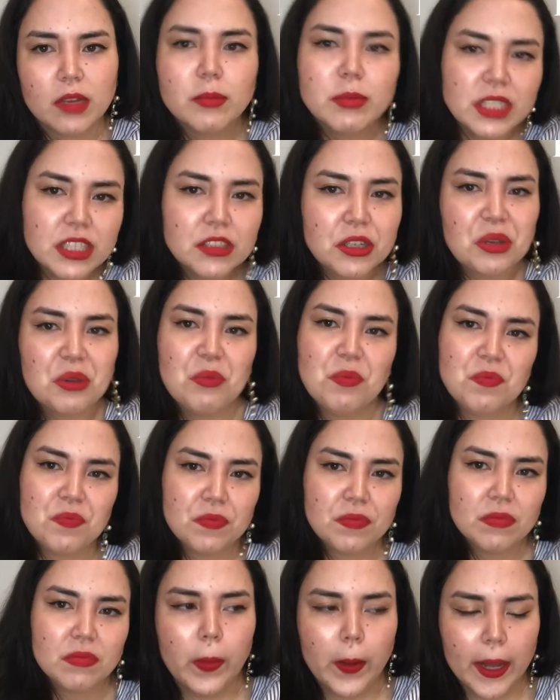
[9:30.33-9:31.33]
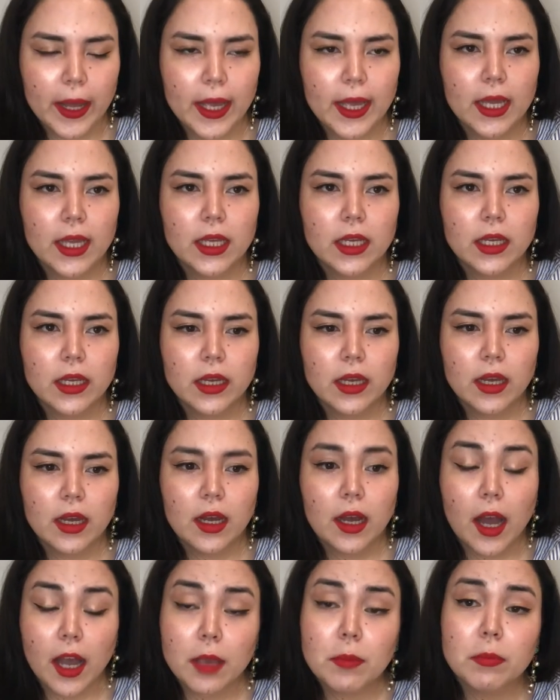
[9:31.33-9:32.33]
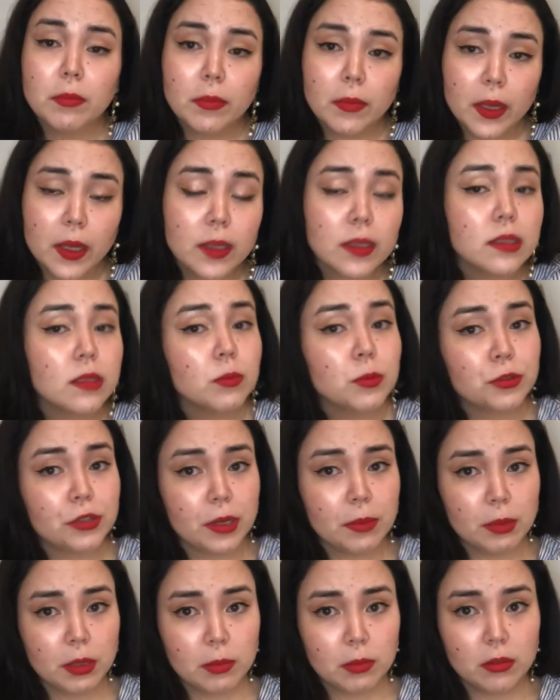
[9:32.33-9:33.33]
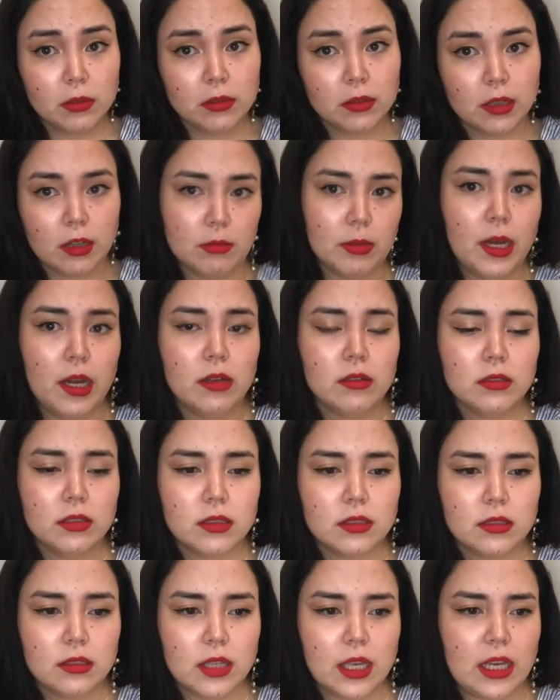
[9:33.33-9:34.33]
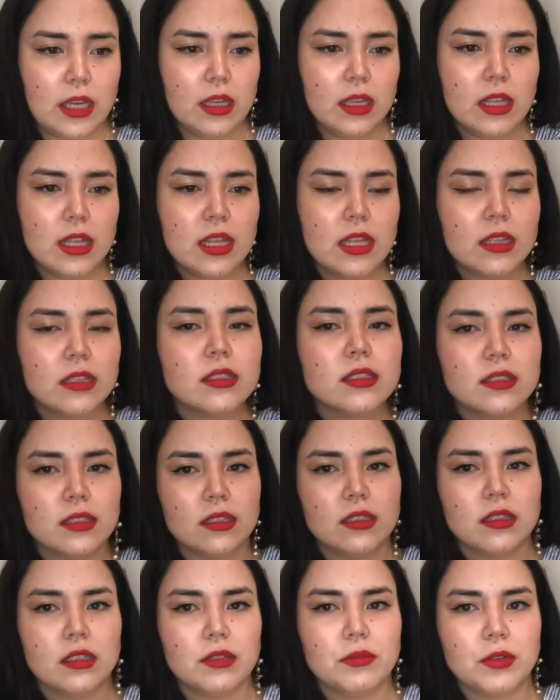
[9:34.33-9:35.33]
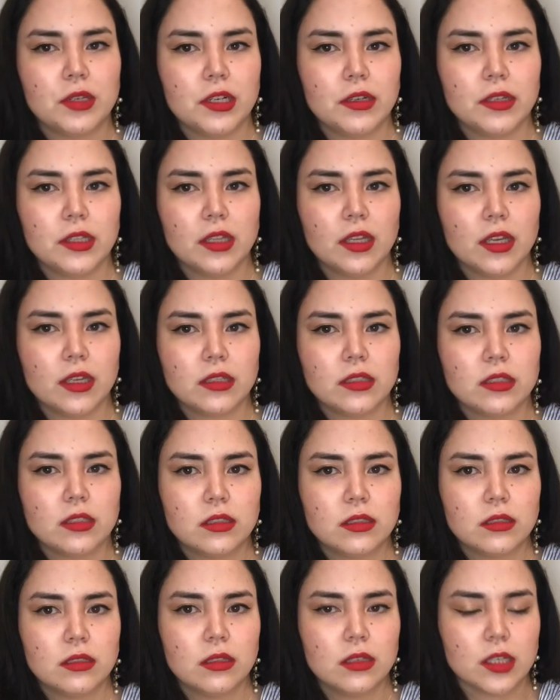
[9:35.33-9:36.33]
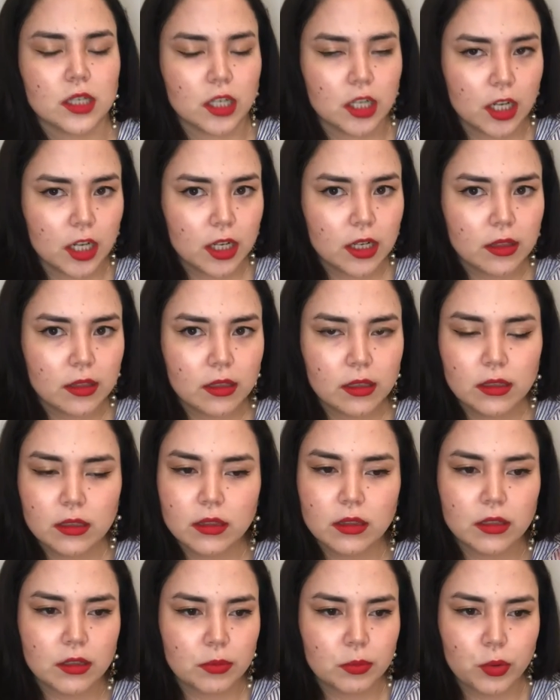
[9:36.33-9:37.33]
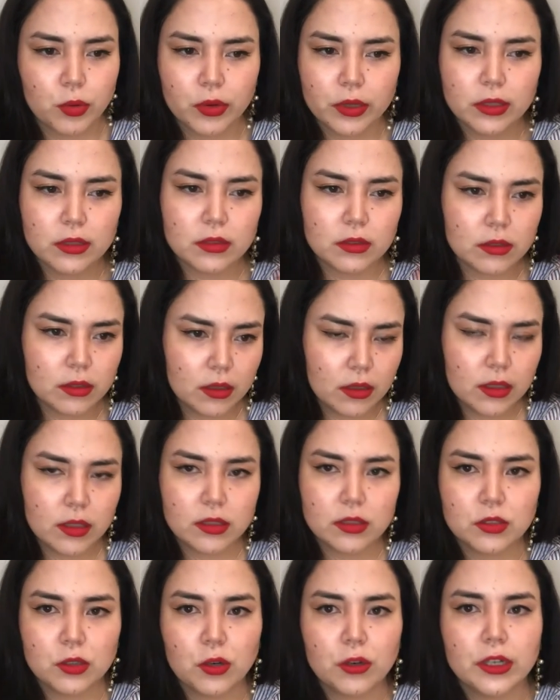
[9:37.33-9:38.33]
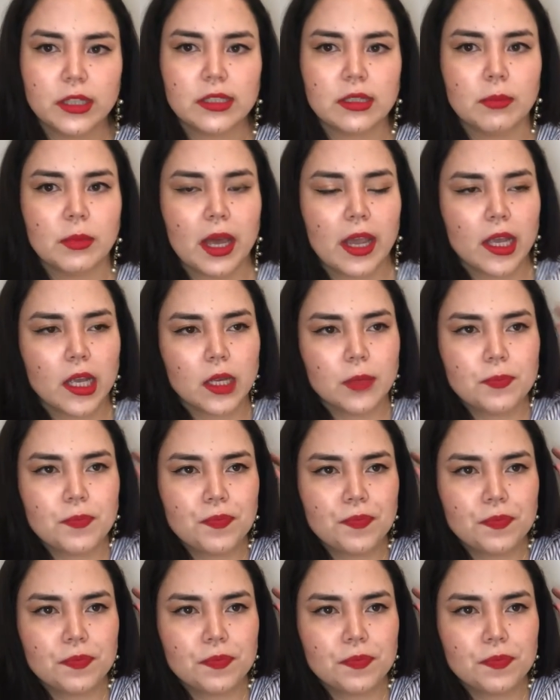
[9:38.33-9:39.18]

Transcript: I miss you. But I met some great people in Clubhouse. Like, instantly when I, like, heard their points or, like, stories, I'm like,